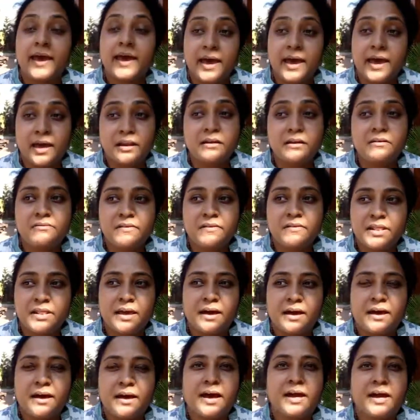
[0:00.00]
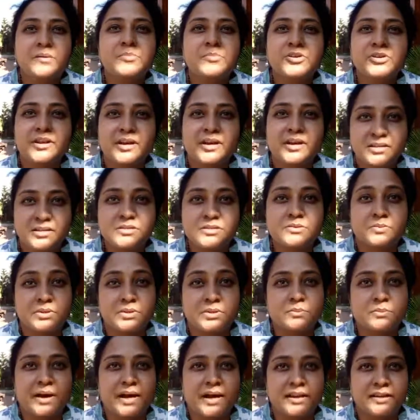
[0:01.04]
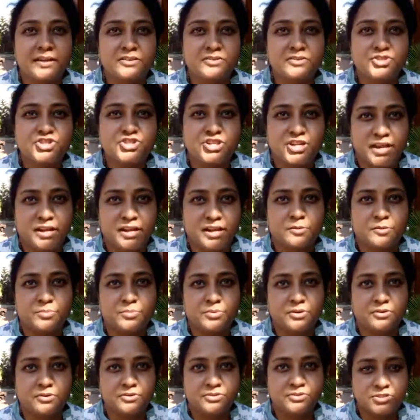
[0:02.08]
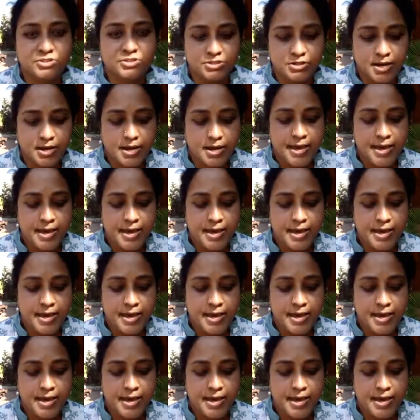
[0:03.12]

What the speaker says: and when they are hybridized with a value chain approach.